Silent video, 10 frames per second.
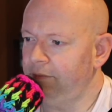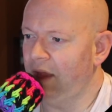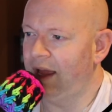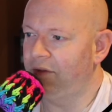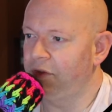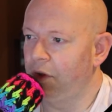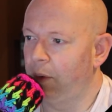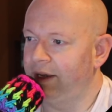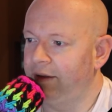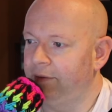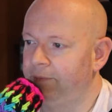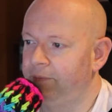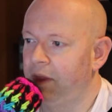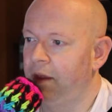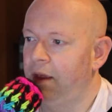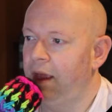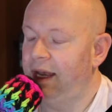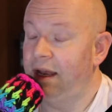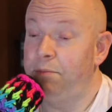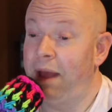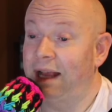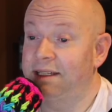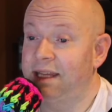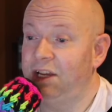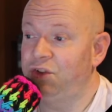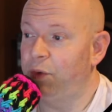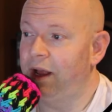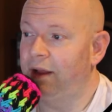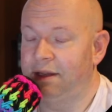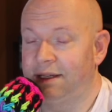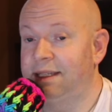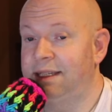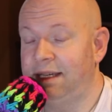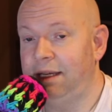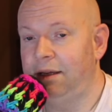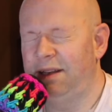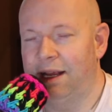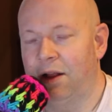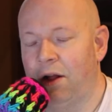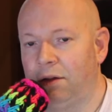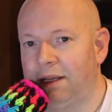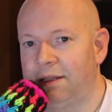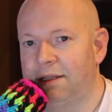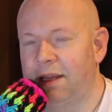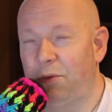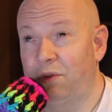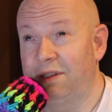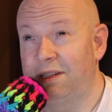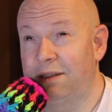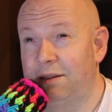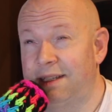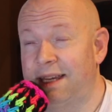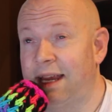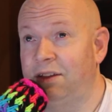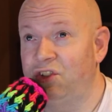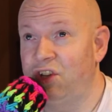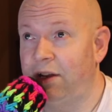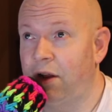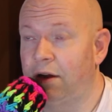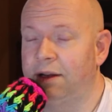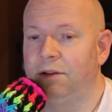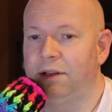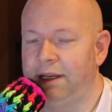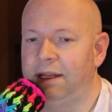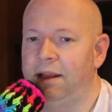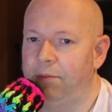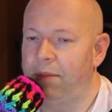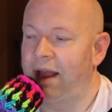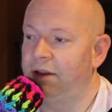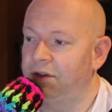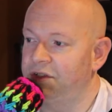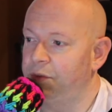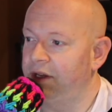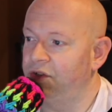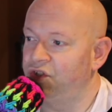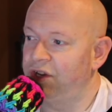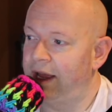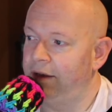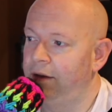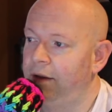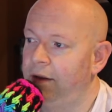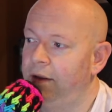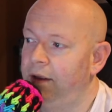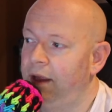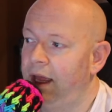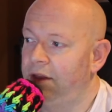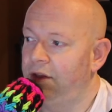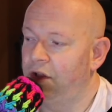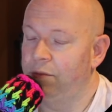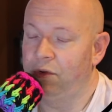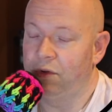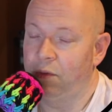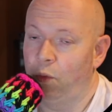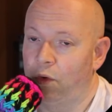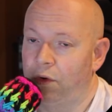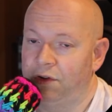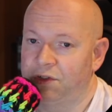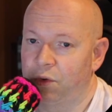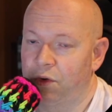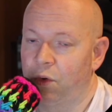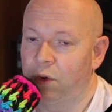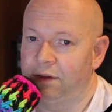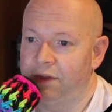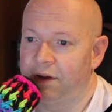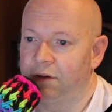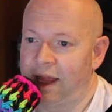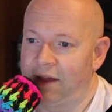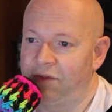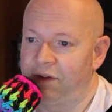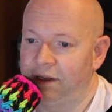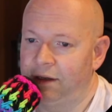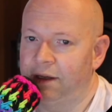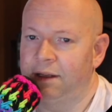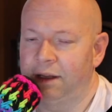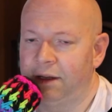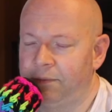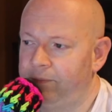I have no idea. And then backstage, we got to see Nick Aldis that was saying to Jade Cargill, you need to get back here so we can chat. And then the Kabuki Warriors were quickly there laughing and giggling.